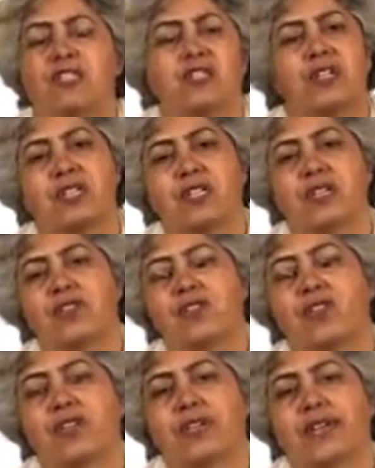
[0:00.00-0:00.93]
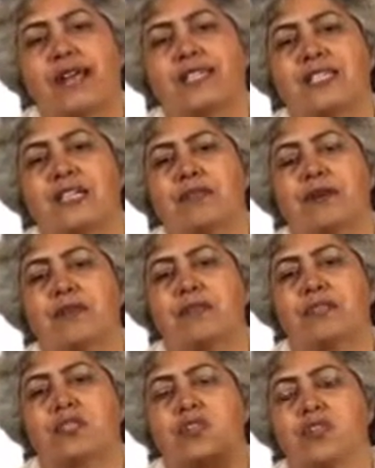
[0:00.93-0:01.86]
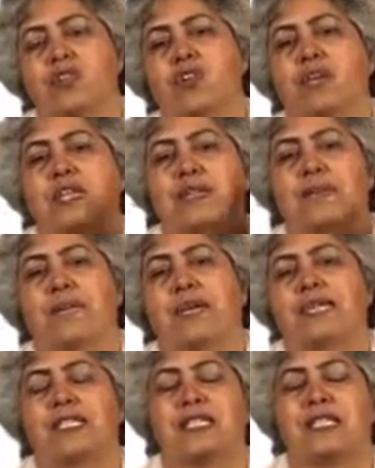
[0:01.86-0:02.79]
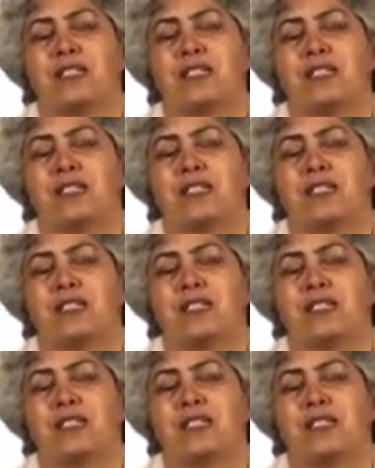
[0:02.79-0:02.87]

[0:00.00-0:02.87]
He's not just writing about the strong and the mighty.